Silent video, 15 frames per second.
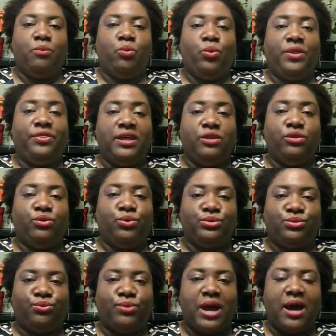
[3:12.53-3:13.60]
within
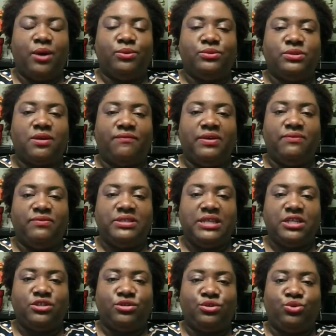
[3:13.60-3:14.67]
those rounds of
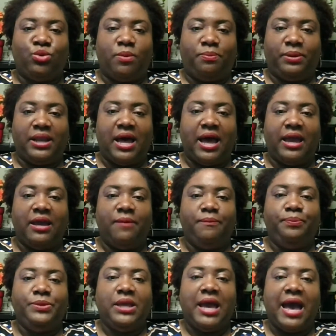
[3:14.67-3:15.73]
invitations to apply,
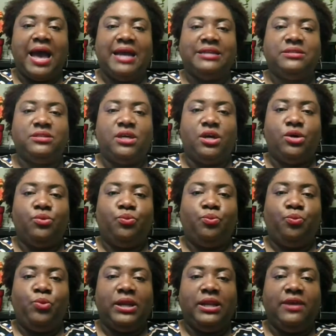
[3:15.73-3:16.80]
and
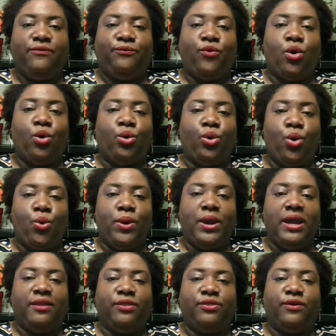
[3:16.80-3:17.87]
really
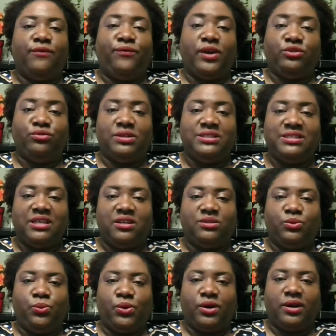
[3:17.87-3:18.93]
foregoing the federal
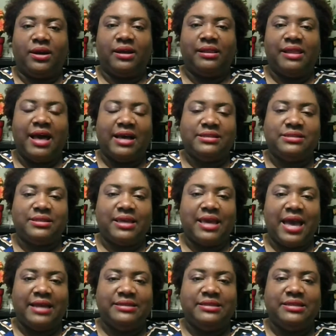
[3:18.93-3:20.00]
skilled worker class
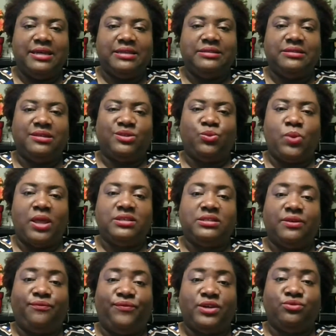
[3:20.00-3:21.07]
candidates as well as
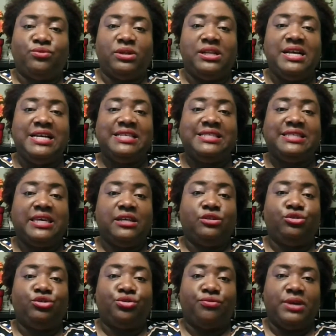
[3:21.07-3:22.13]
the federal
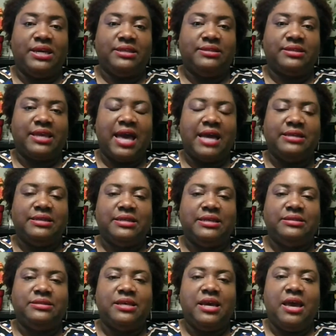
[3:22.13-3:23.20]
skilled trades
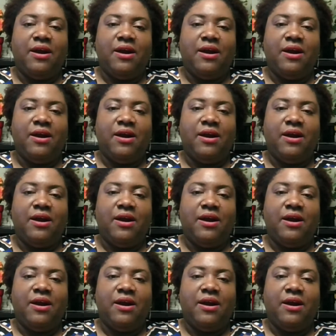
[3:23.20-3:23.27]
candidates